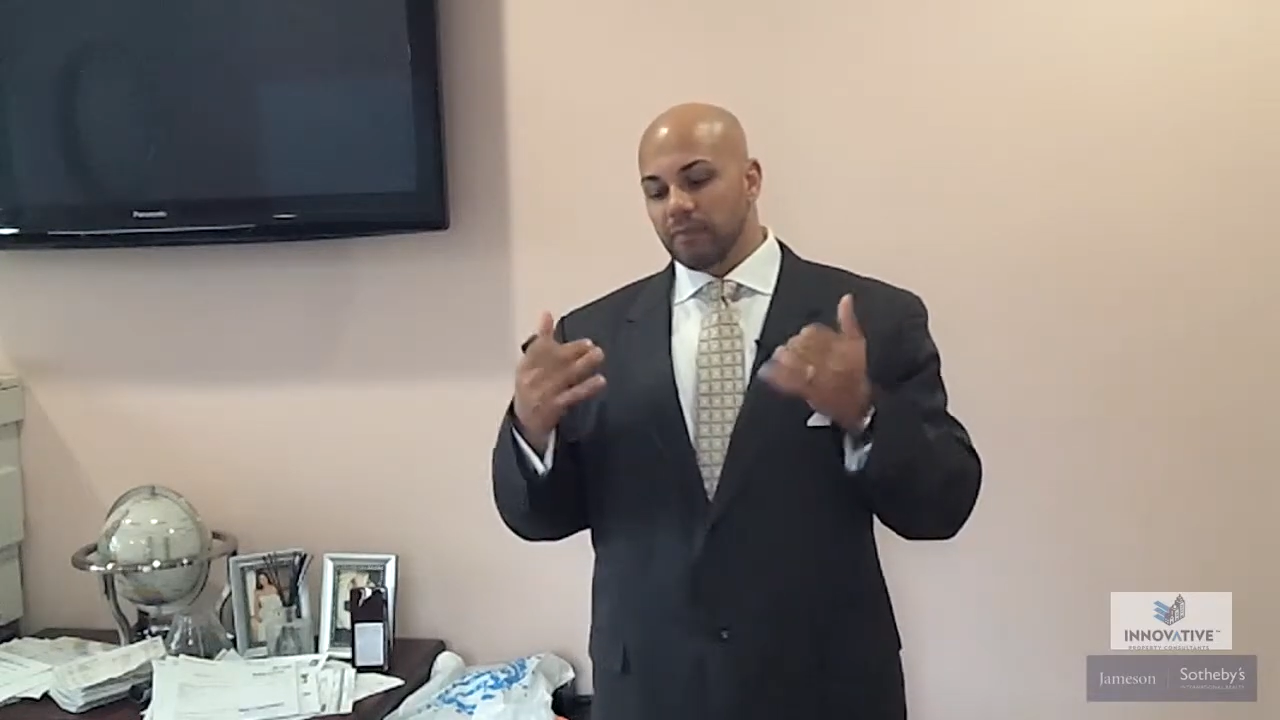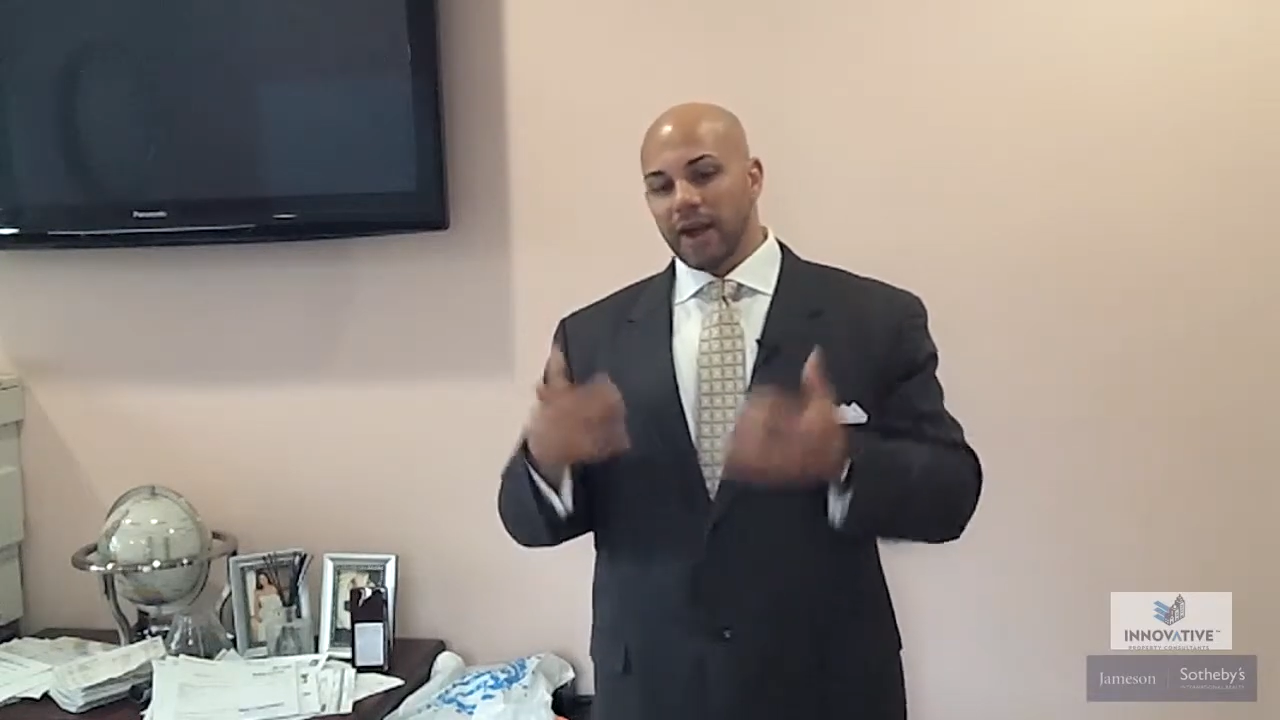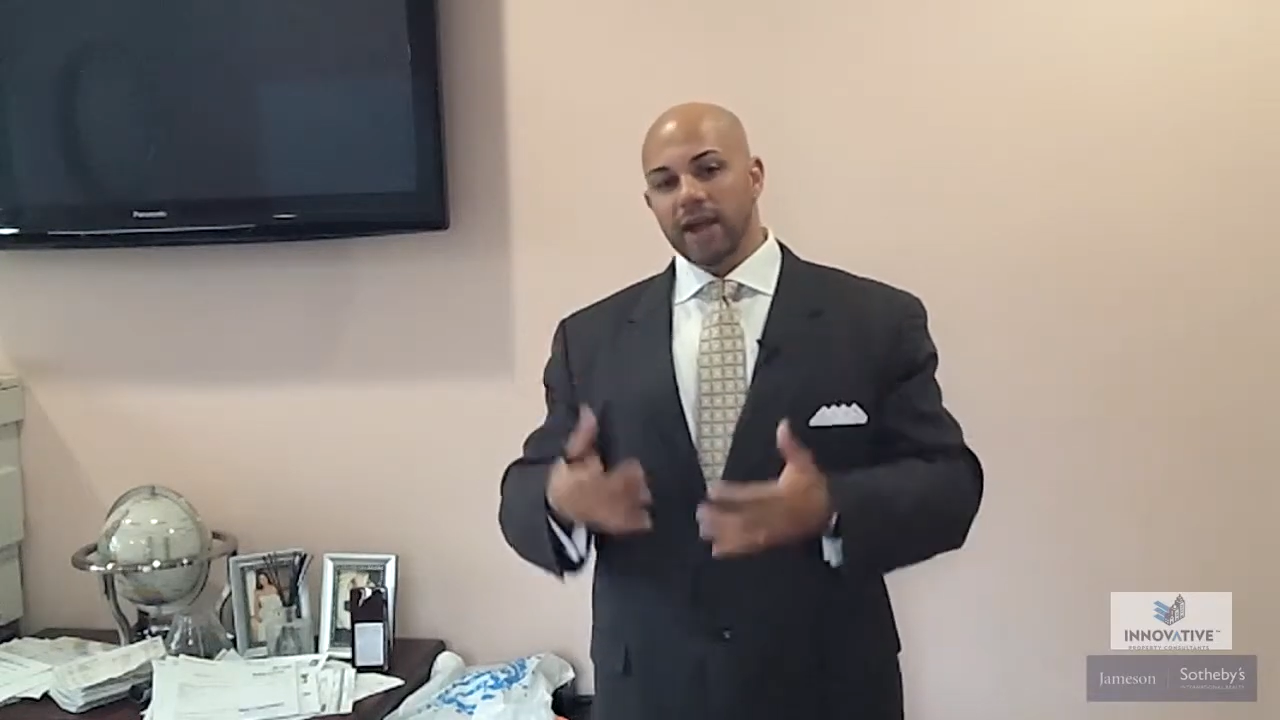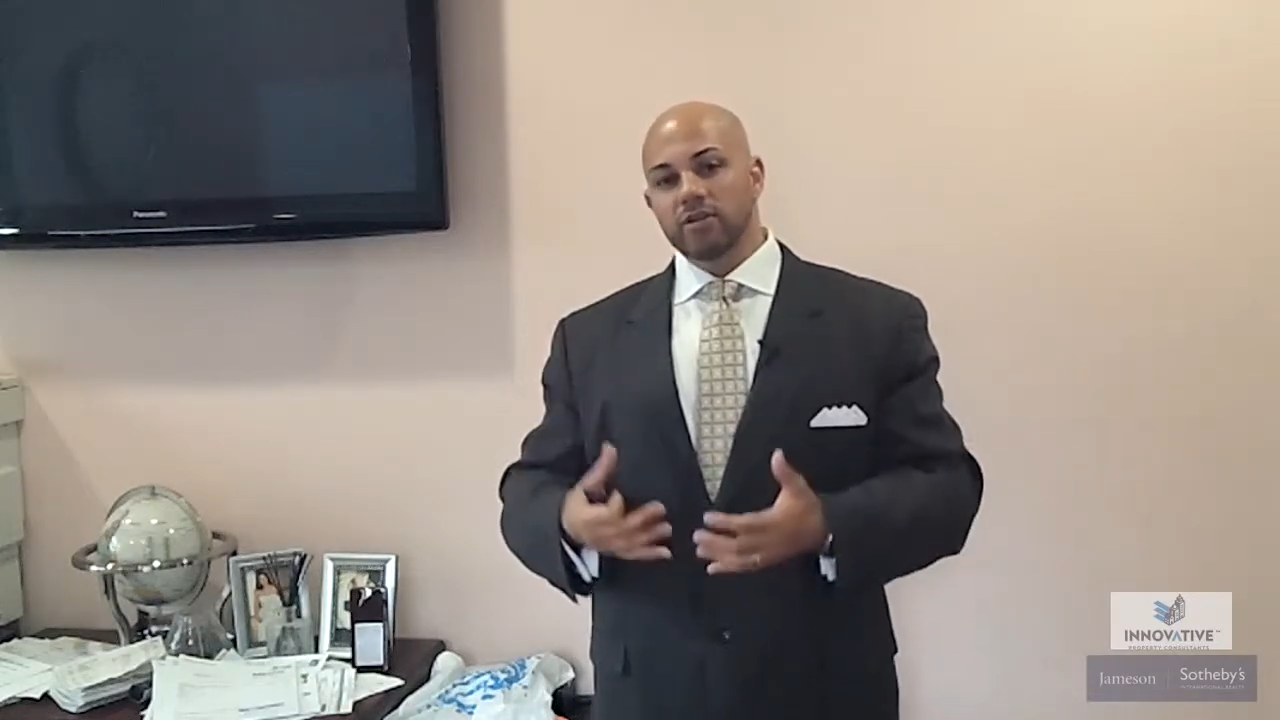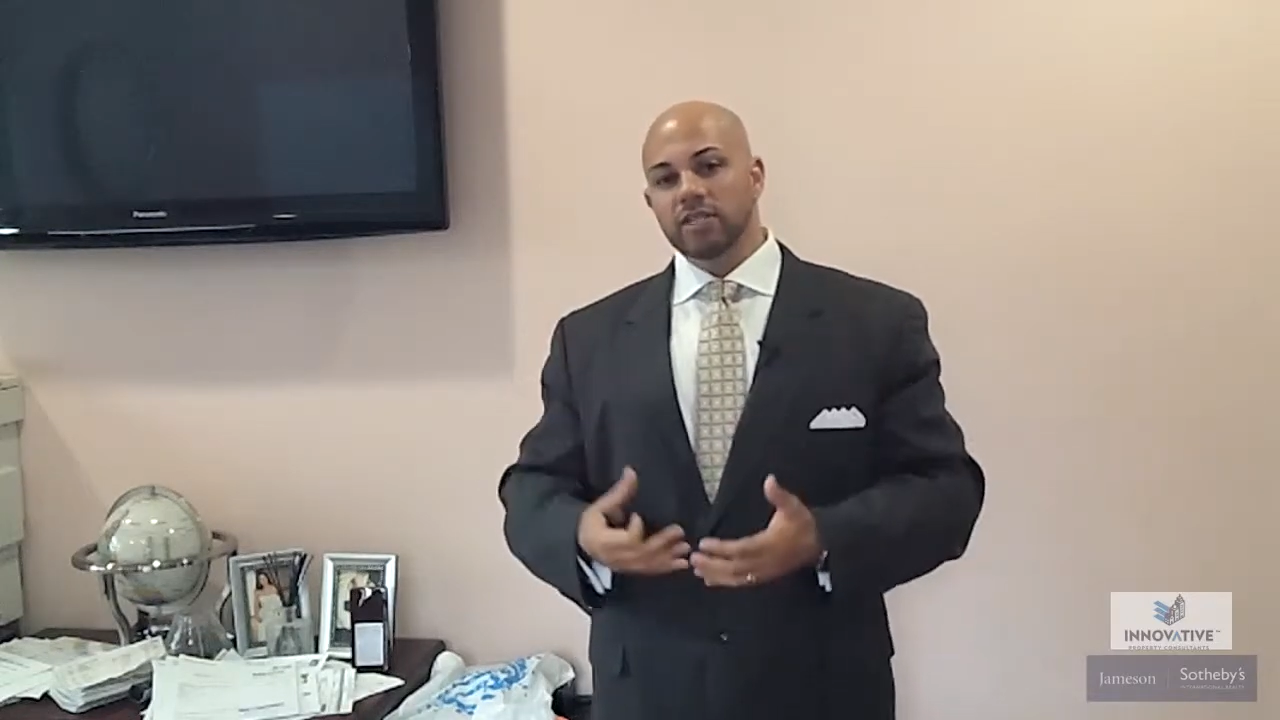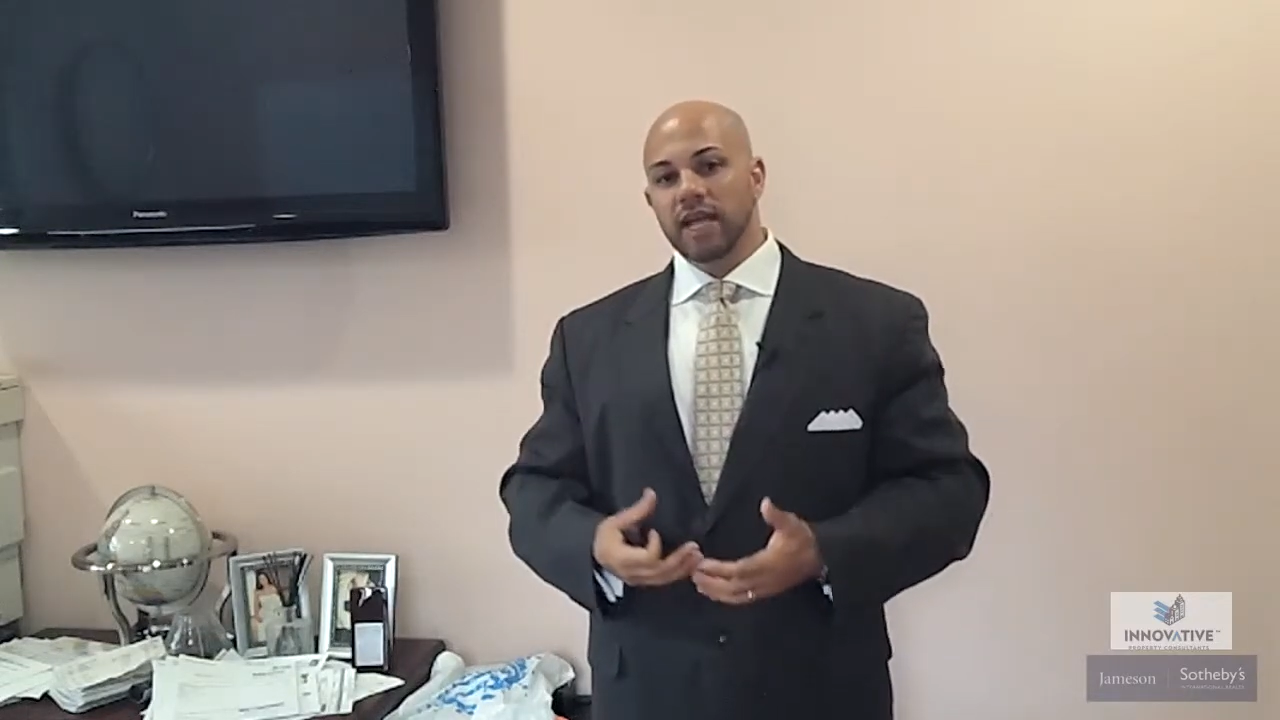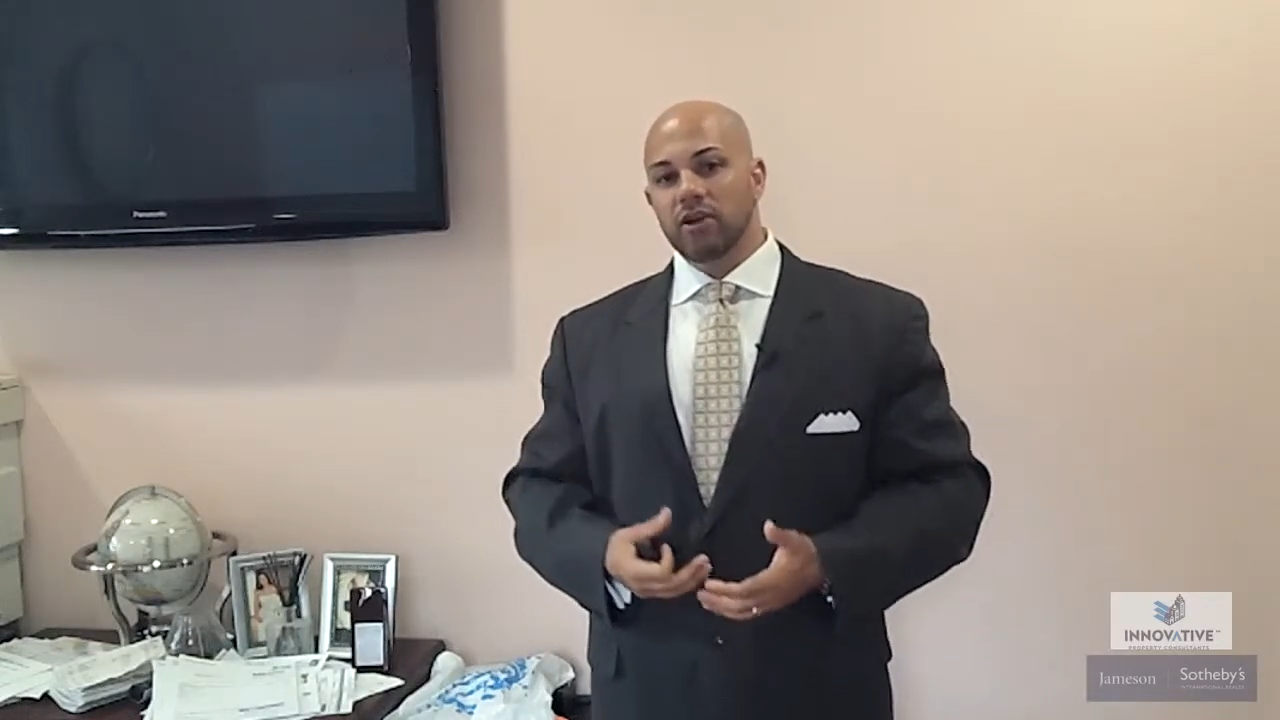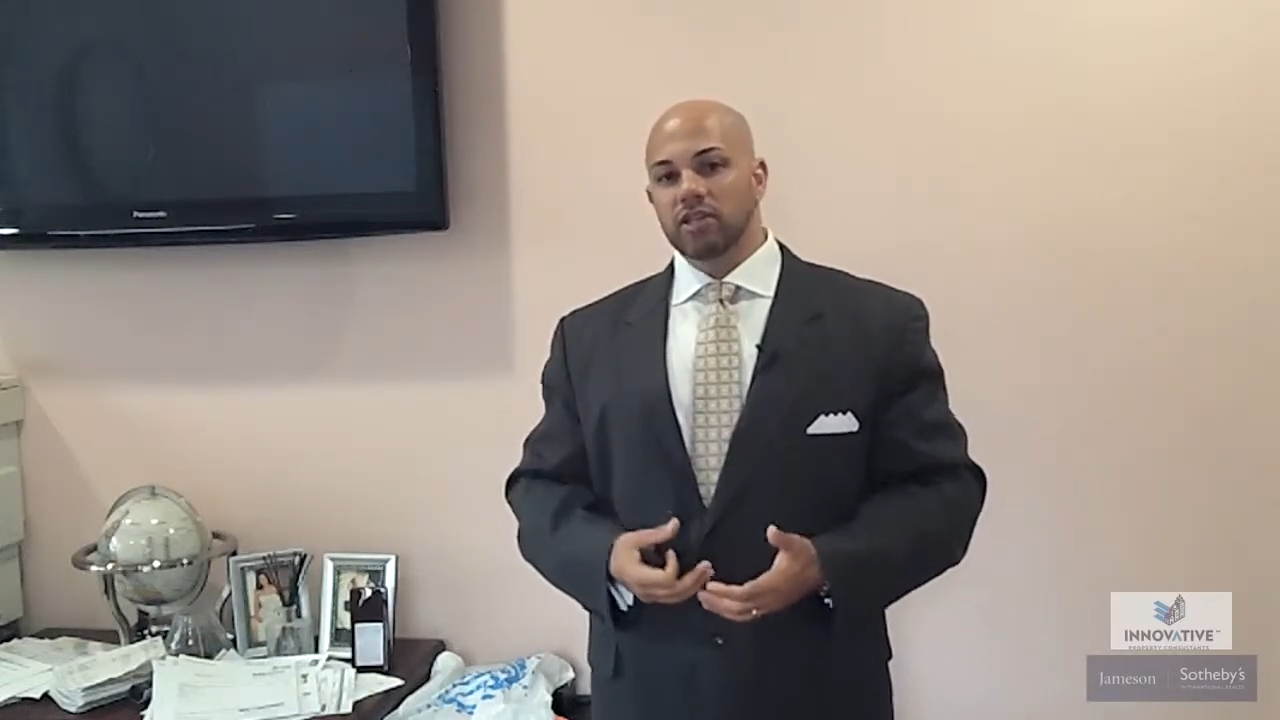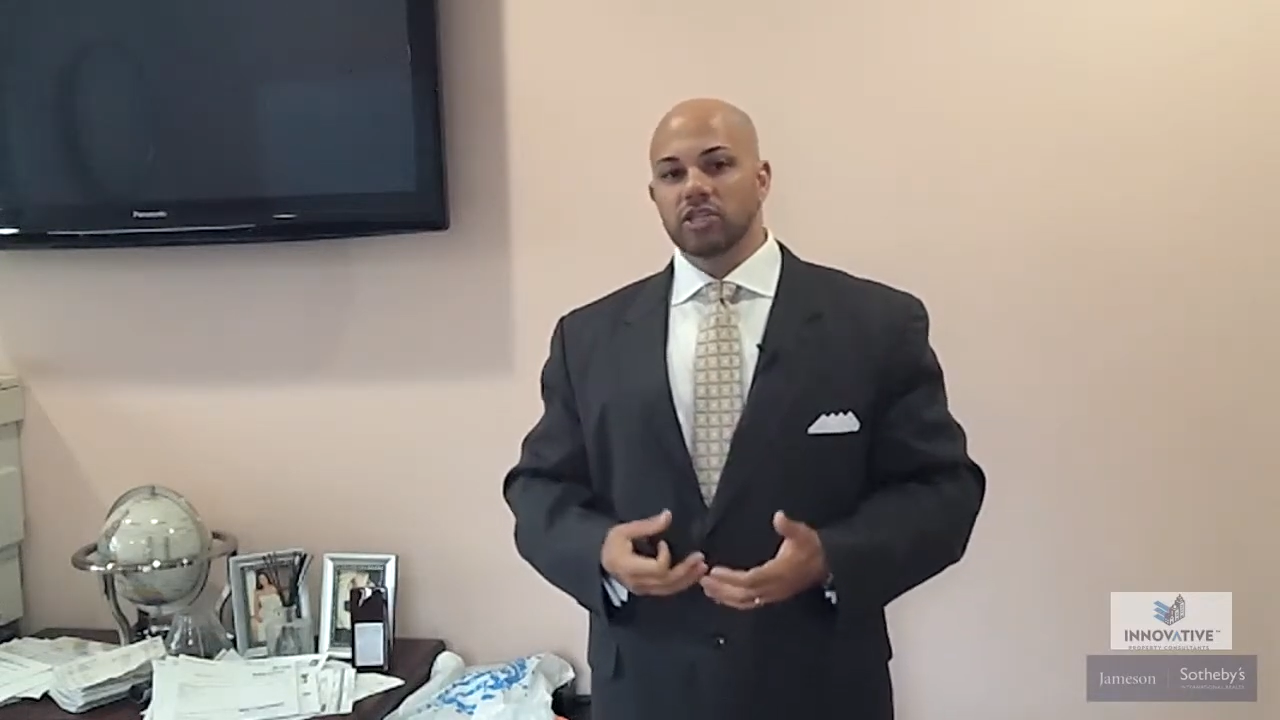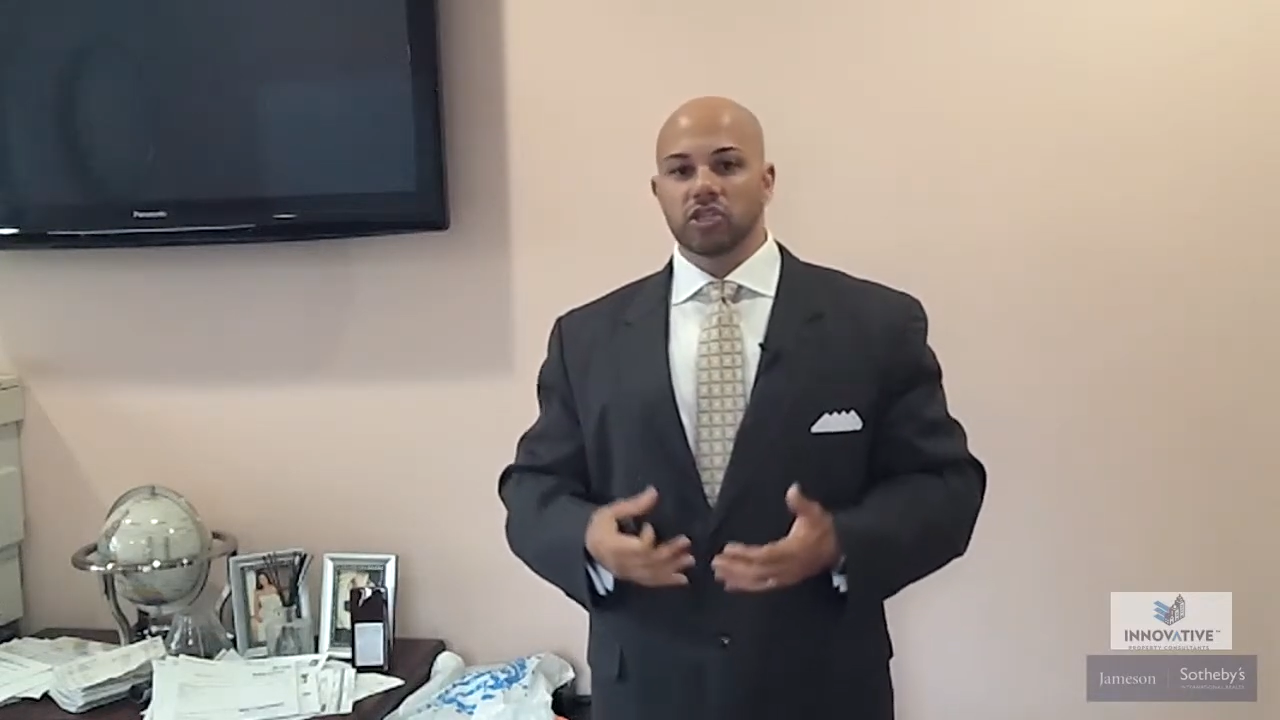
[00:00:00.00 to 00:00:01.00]
buyers
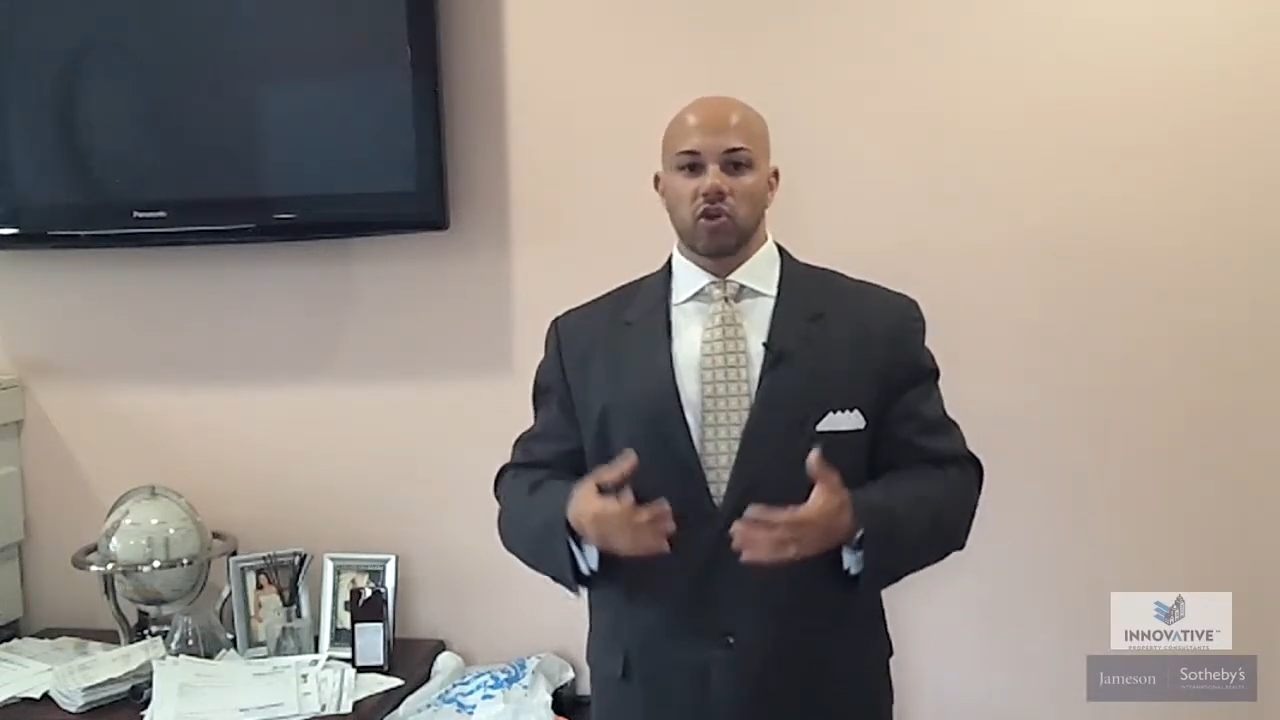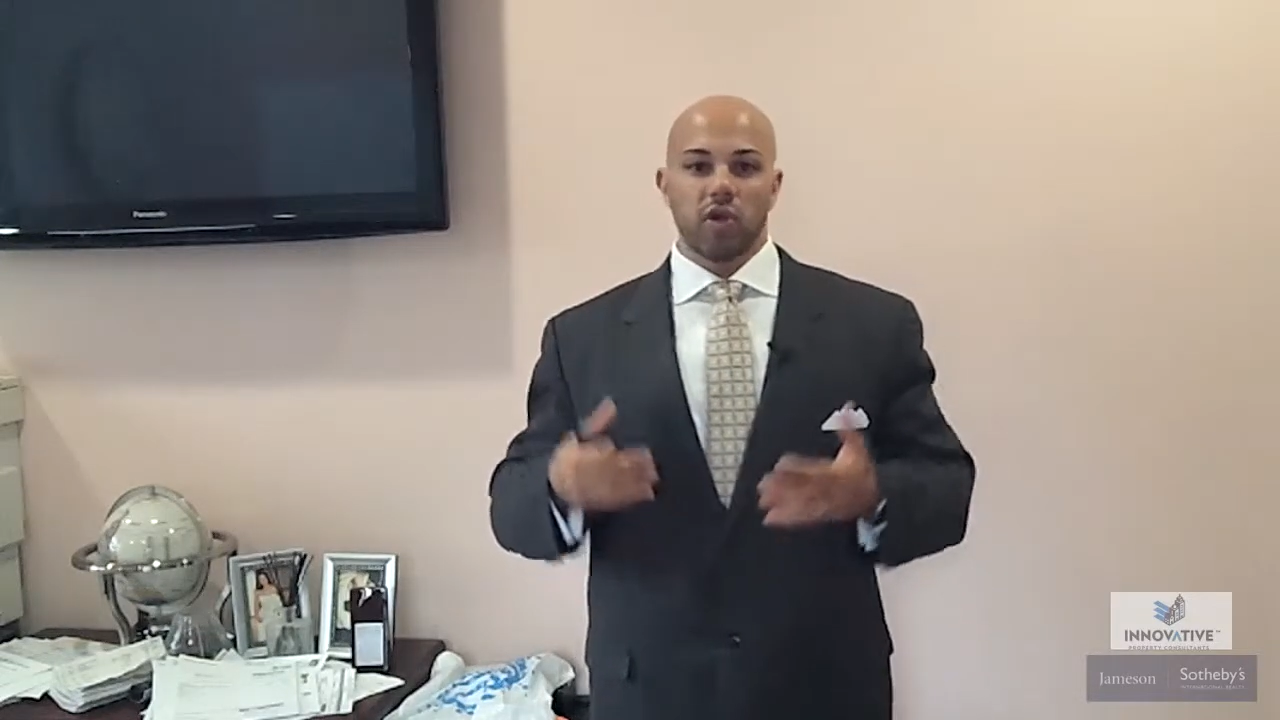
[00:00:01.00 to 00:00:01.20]
now can just